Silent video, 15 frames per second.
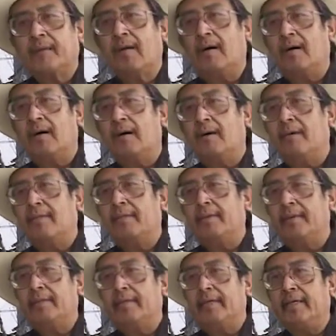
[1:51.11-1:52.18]

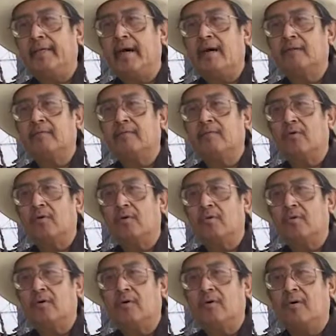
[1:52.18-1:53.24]
And they held him for
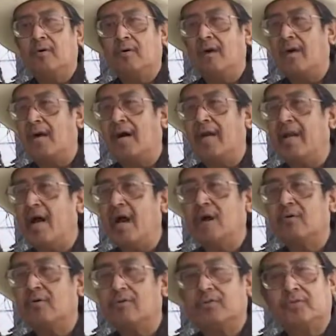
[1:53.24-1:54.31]
over an
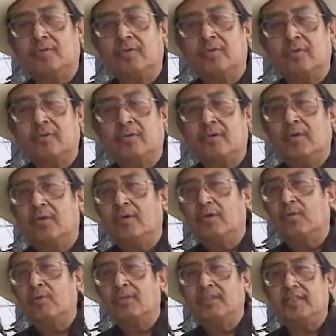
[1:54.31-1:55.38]
hour or so,
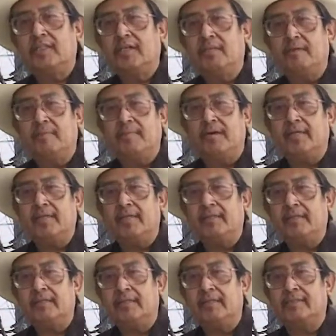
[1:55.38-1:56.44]
questioning everybody.
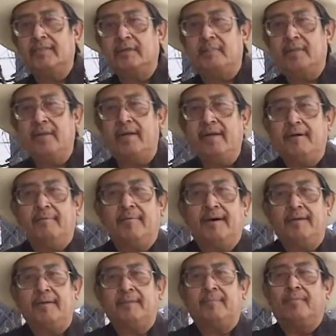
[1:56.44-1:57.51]
They separated
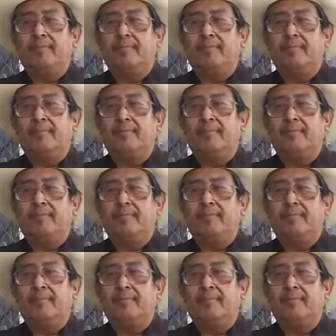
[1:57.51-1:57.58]
everybody.